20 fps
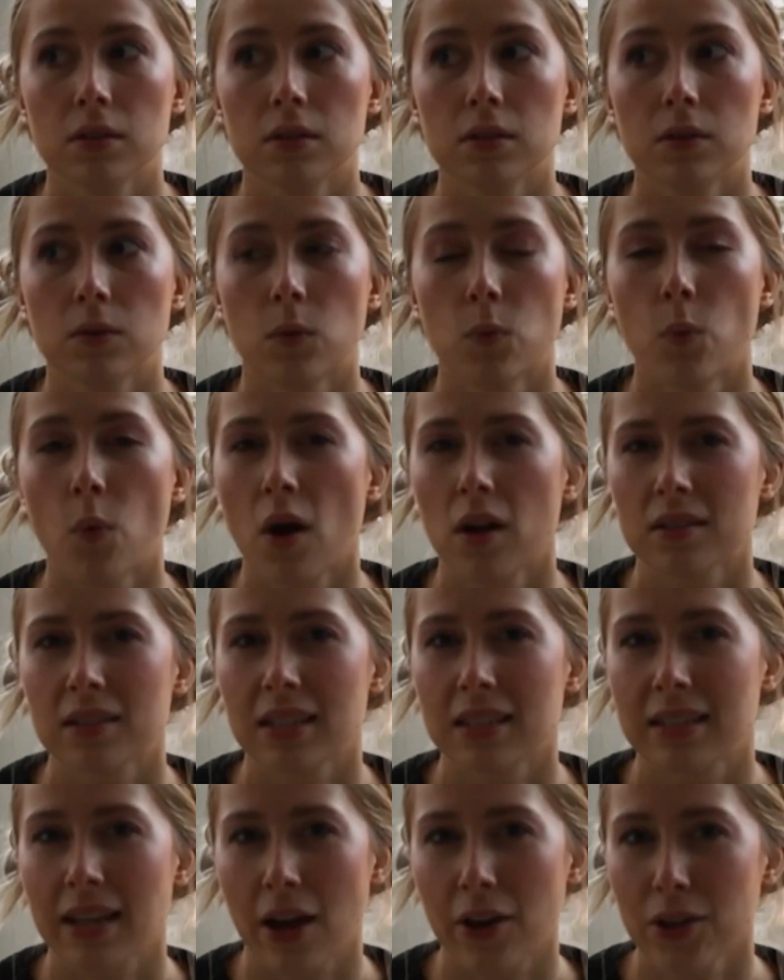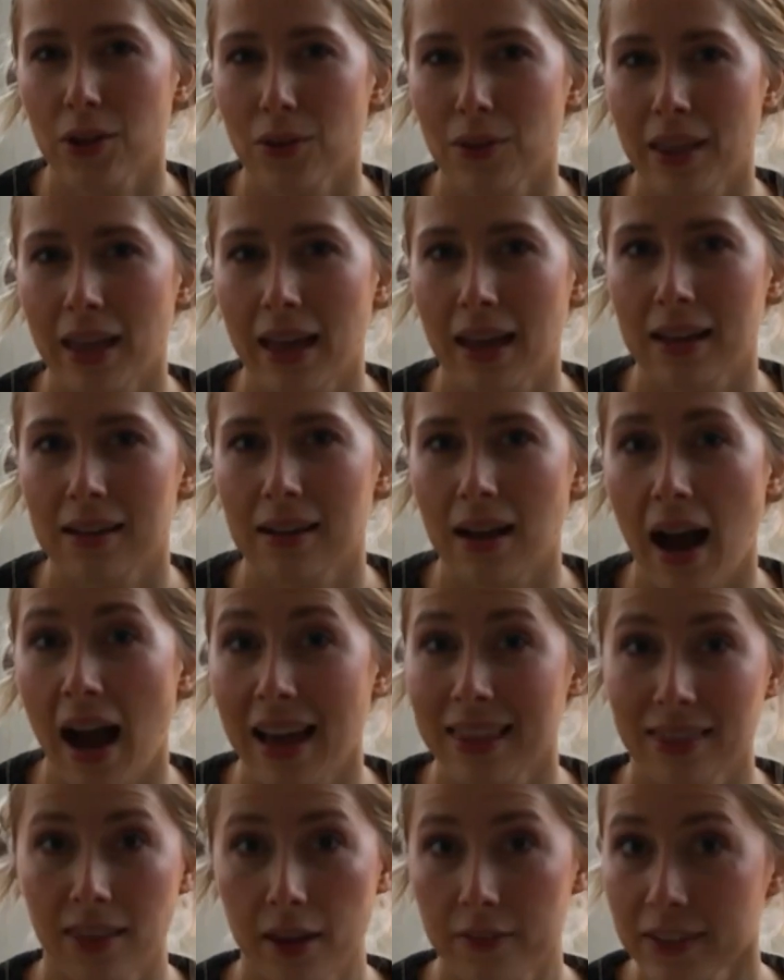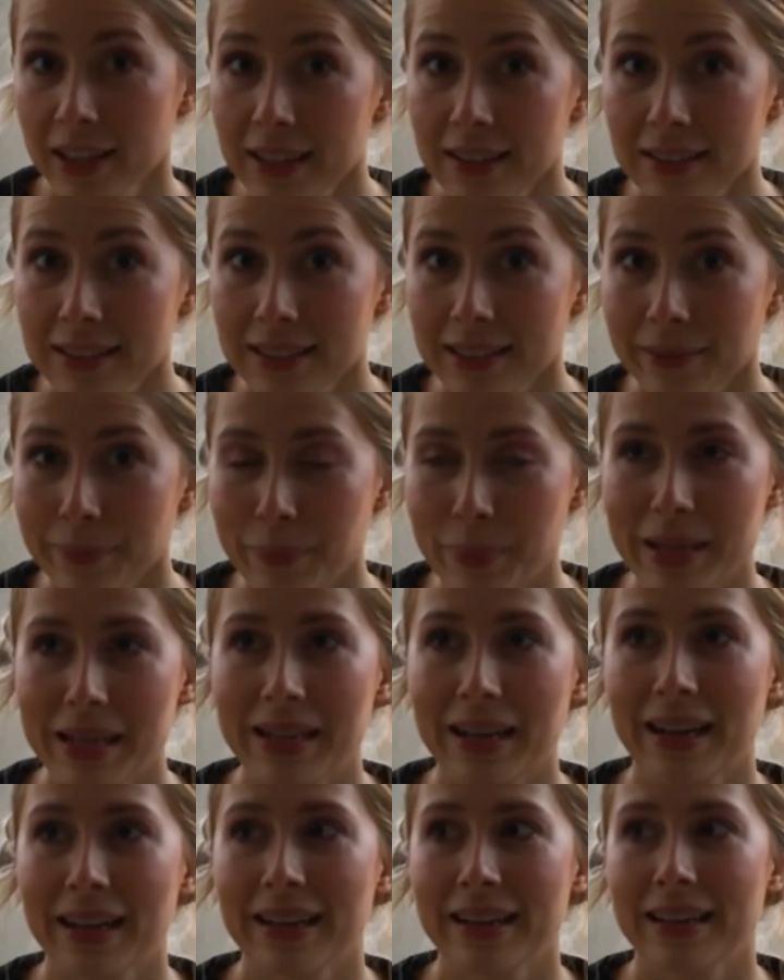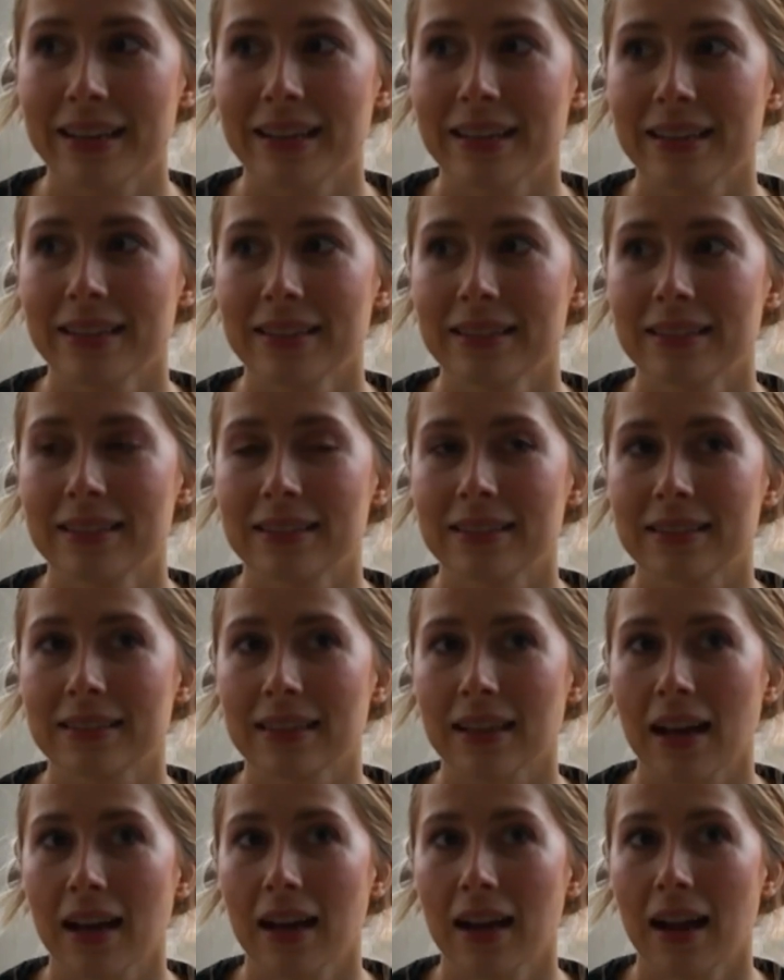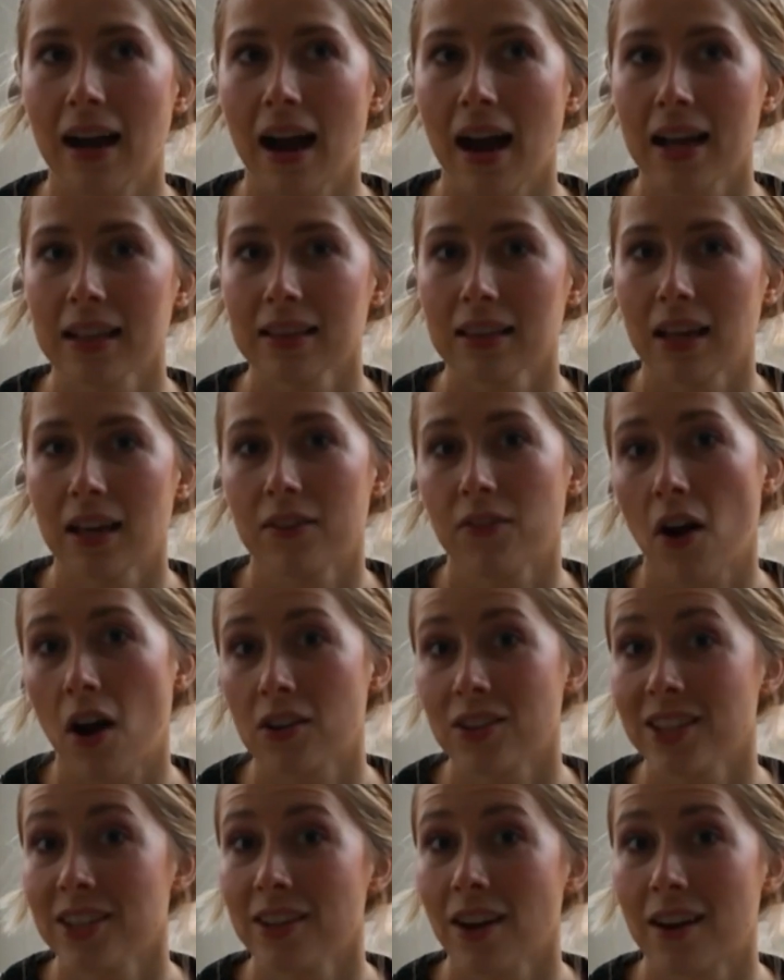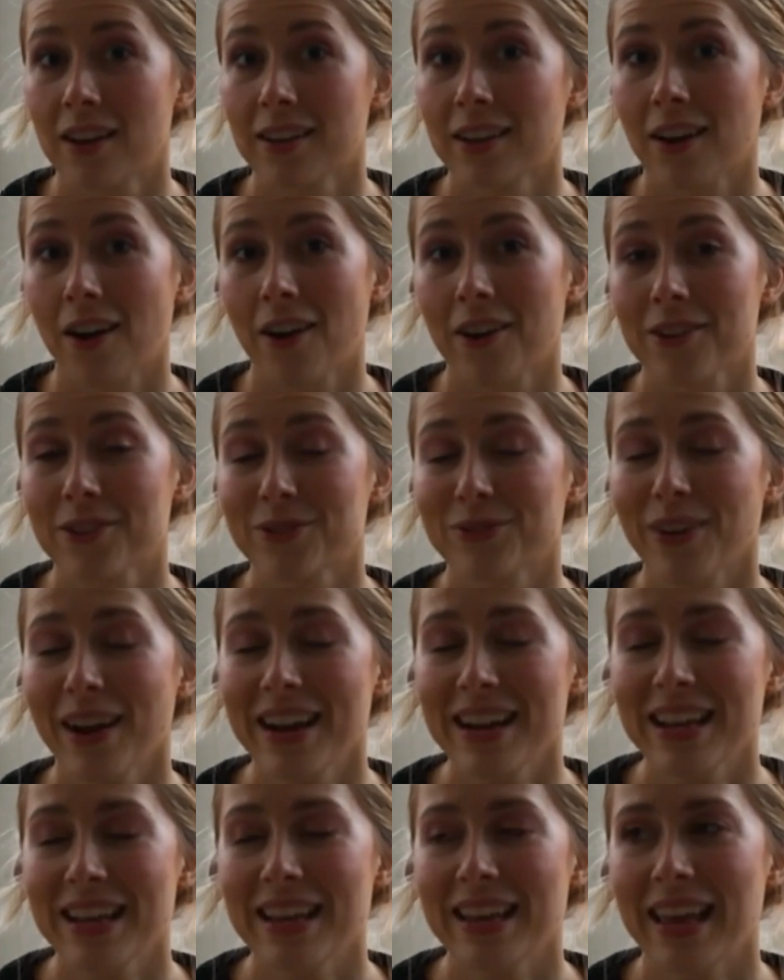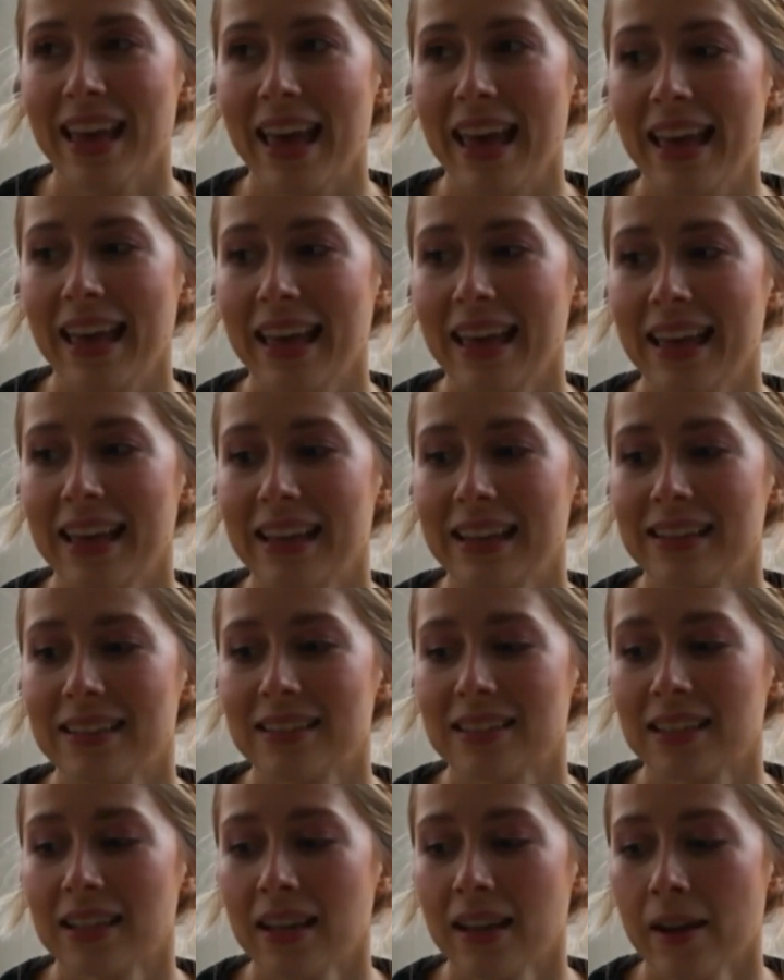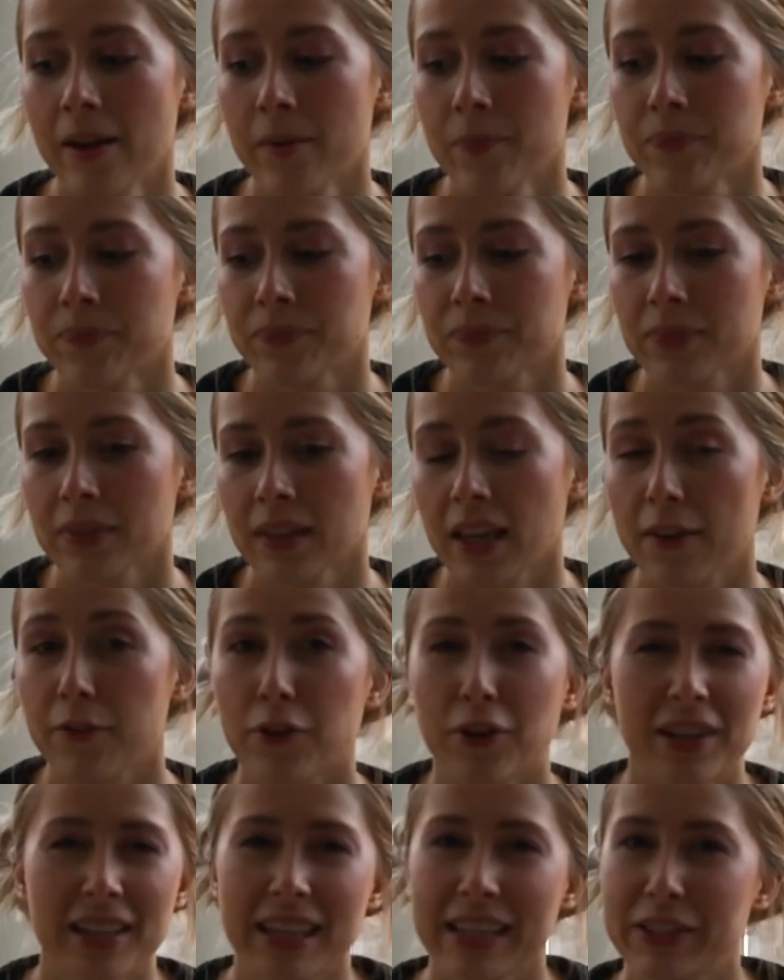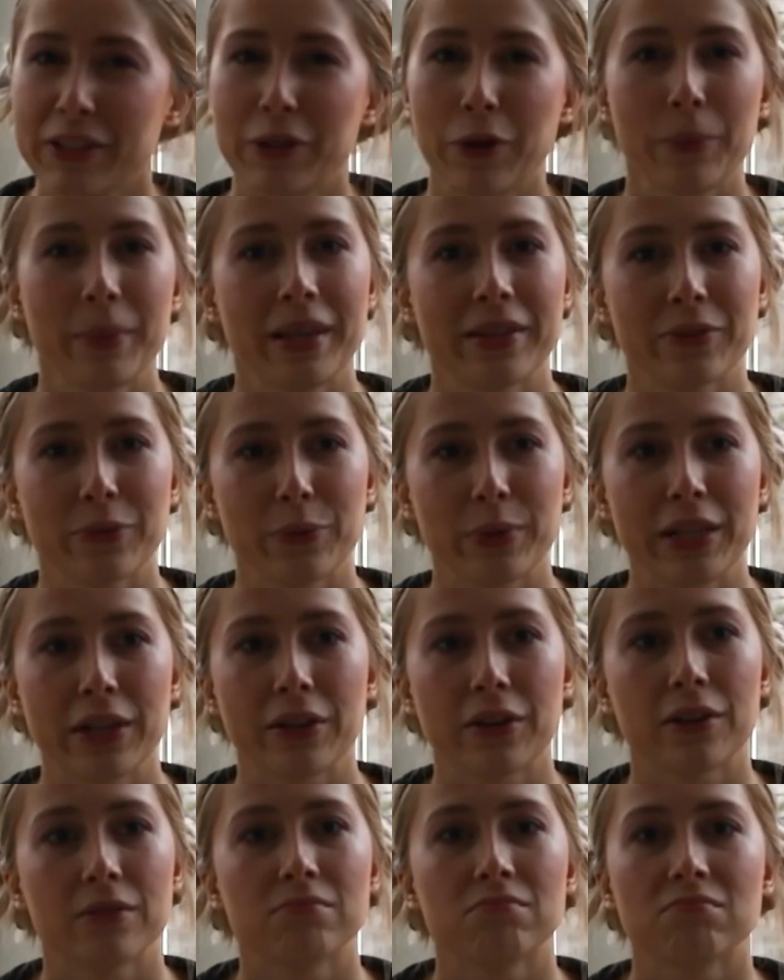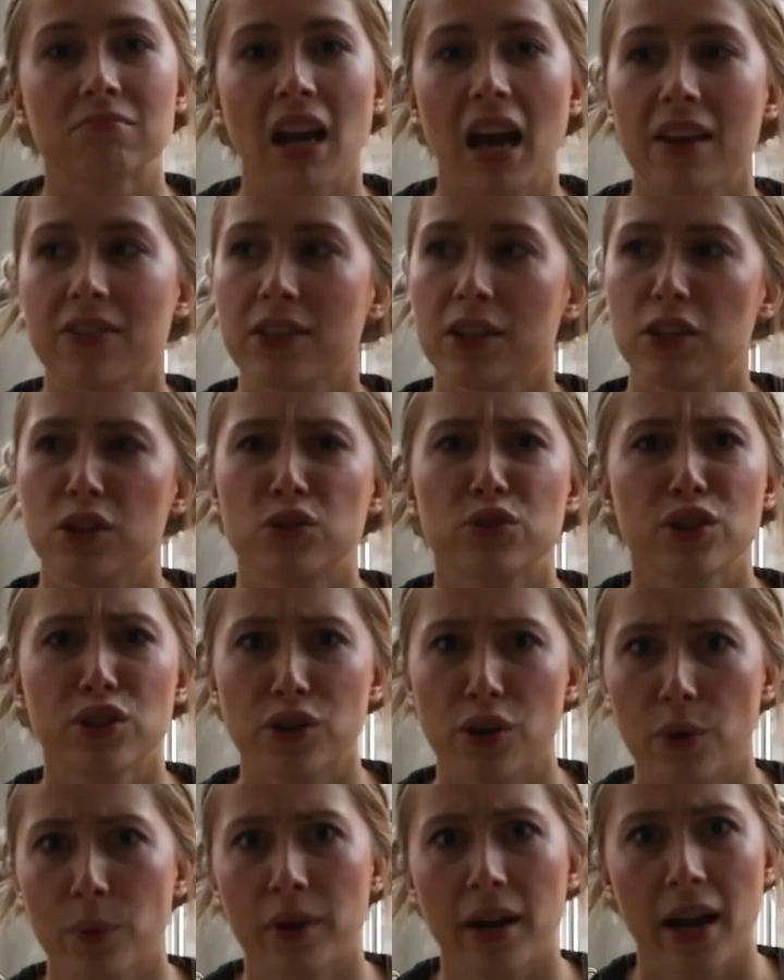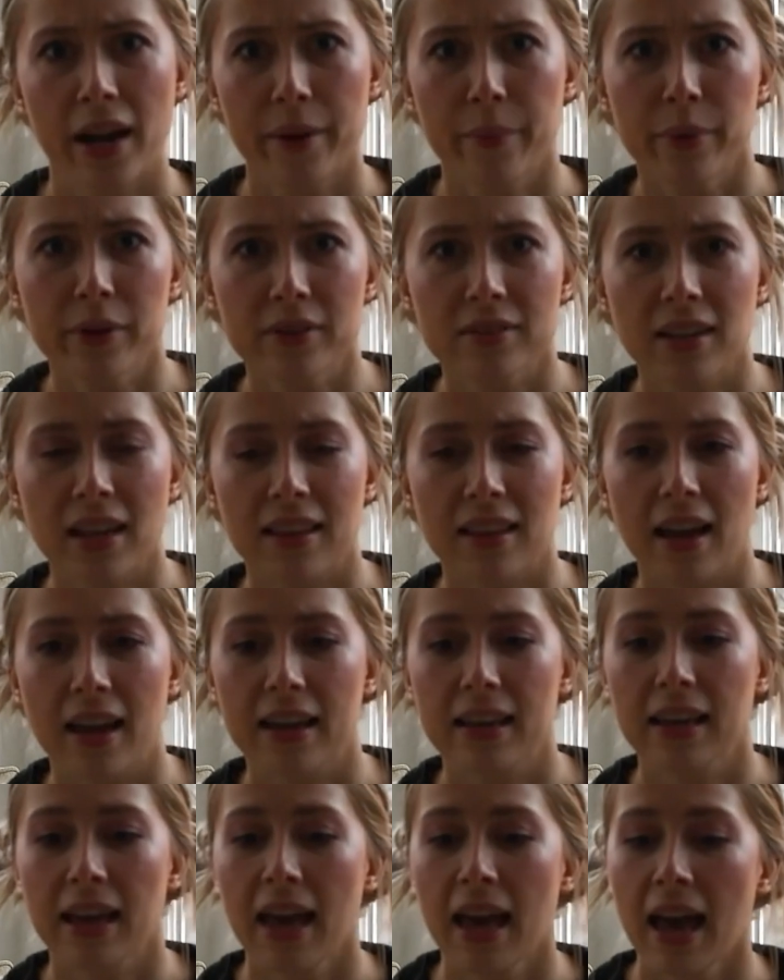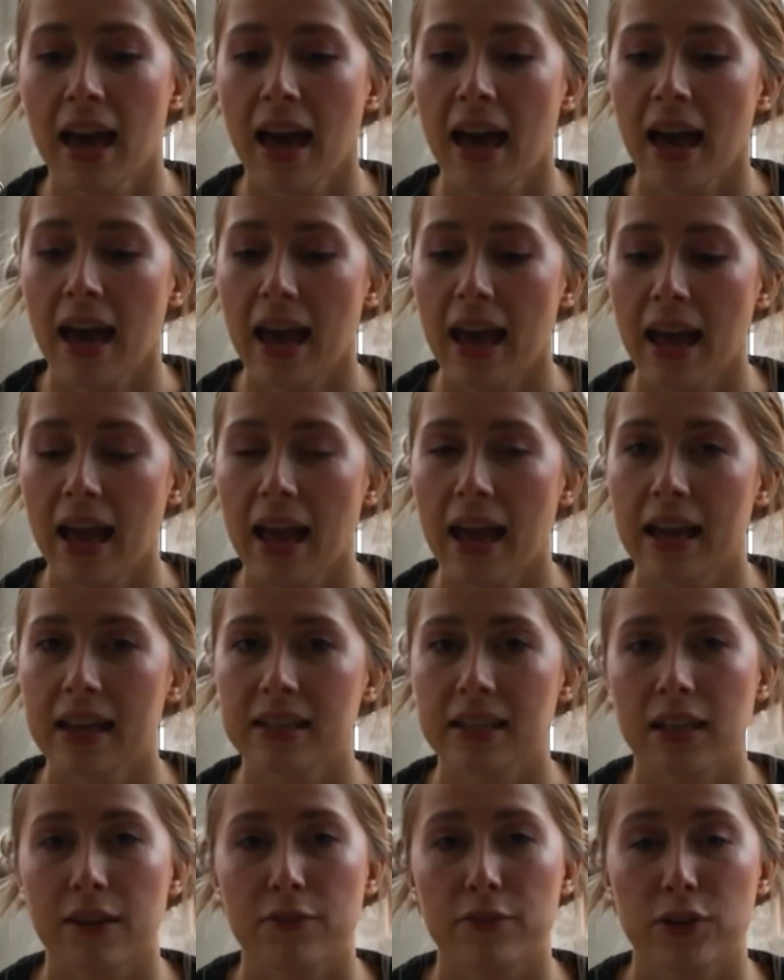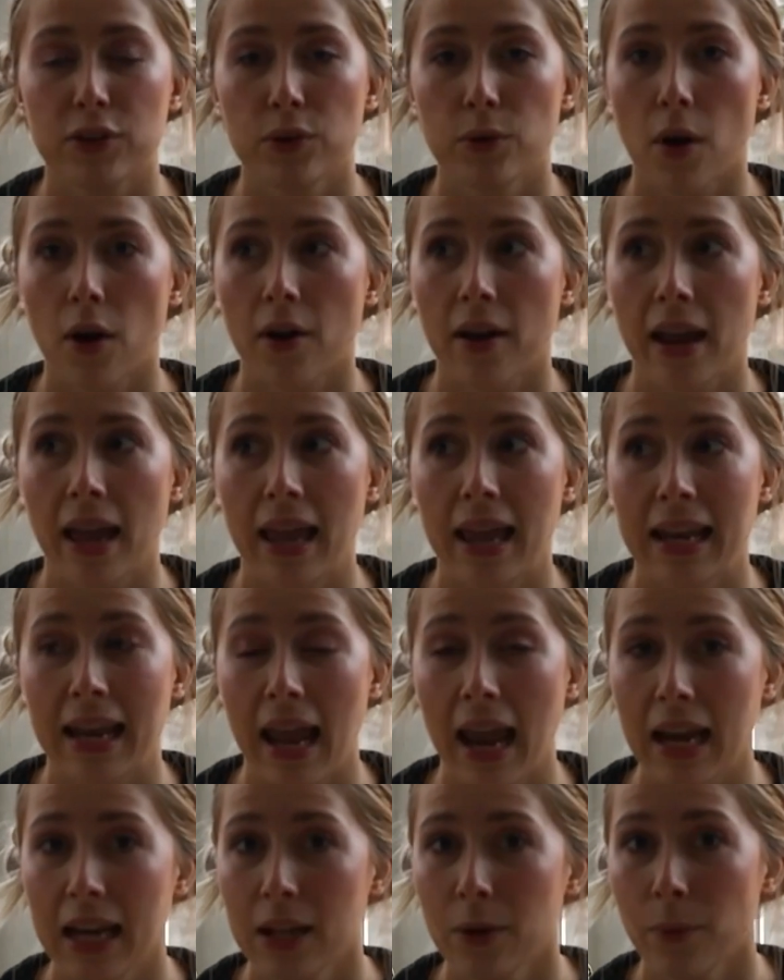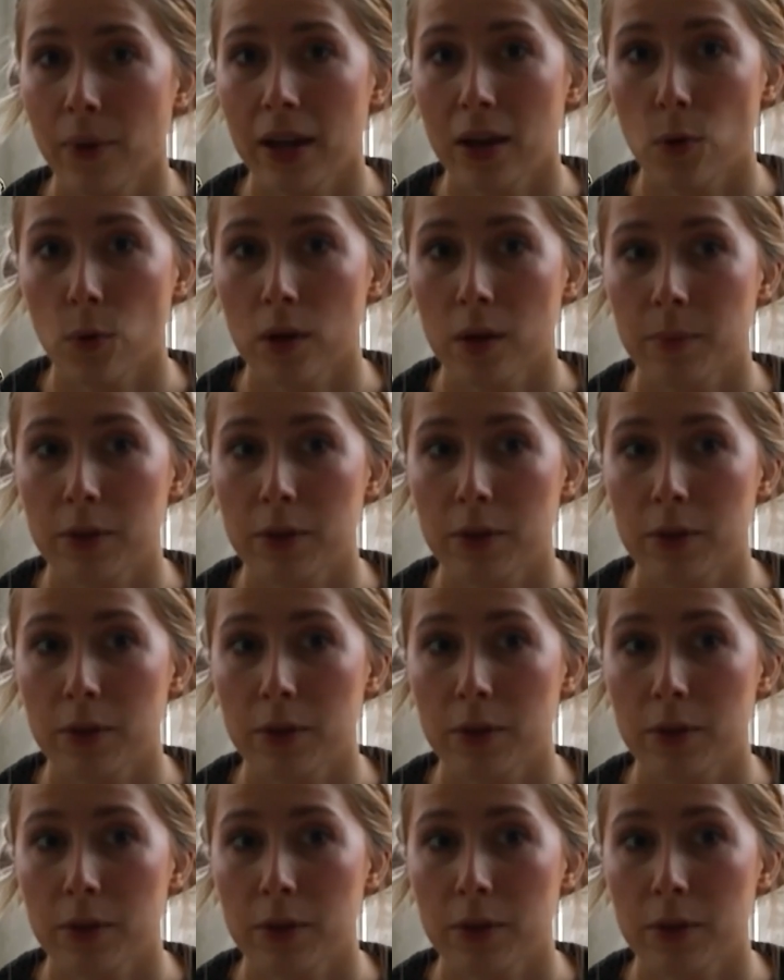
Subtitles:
want to tell you that I love it because I love Hanya Yanagihara's writing, and if you're gonna get to know me as a reader, I think you should know what kind of books I like. And if you are in any way going to be